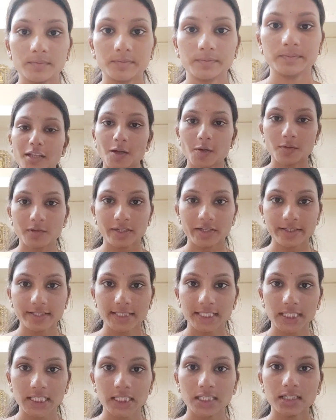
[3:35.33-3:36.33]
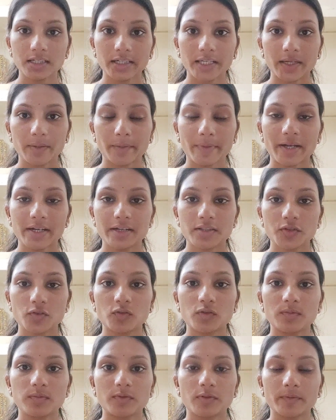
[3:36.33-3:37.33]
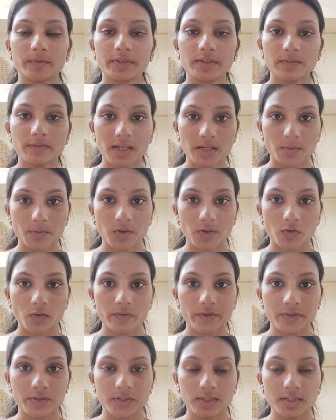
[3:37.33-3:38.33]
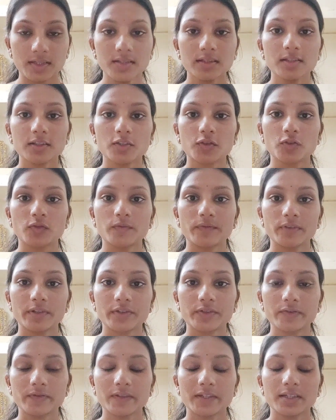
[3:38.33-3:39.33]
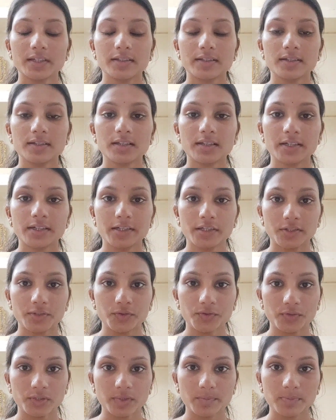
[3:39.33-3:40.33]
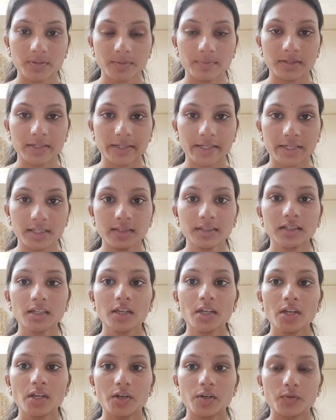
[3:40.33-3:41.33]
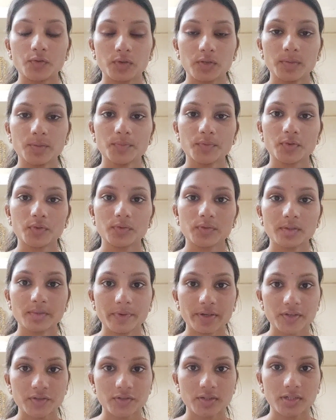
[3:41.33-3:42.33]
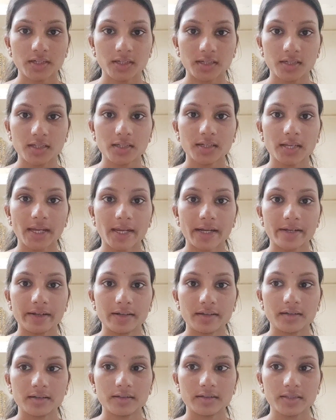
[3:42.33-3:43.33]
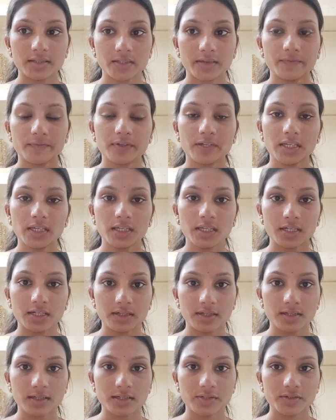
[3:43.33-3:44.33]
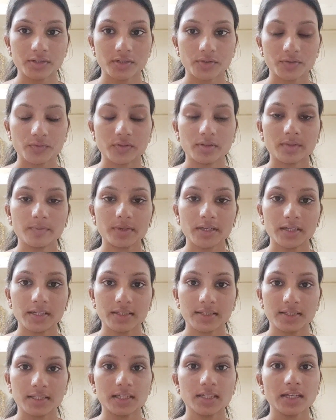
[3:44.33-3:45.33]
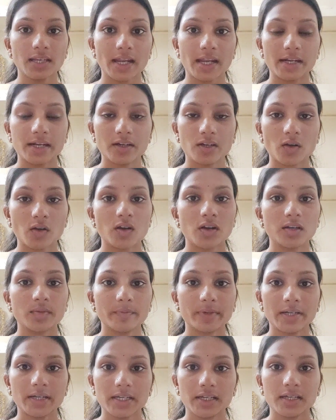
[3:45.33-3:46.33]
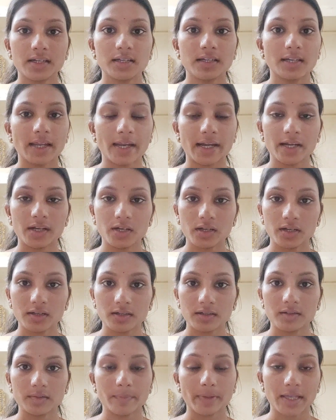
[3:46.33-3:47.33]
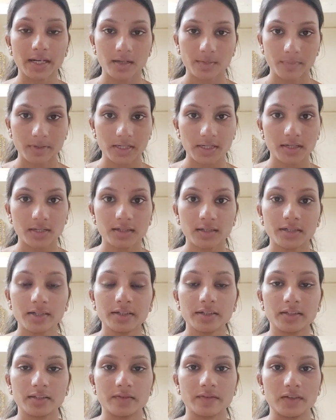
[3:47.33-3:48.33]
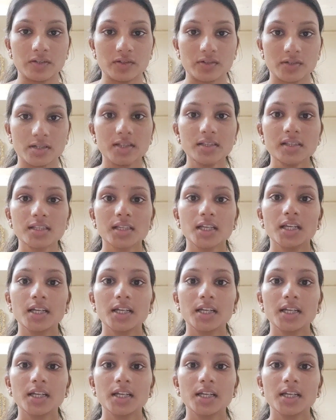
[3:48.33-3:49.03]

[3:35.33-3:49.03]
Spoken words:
Now let's see the aim and scope of the pharmacovigilance. So first one is related to the public health, to improve the patient care and safety in relation to the medicine and all medical and paramedical interventions.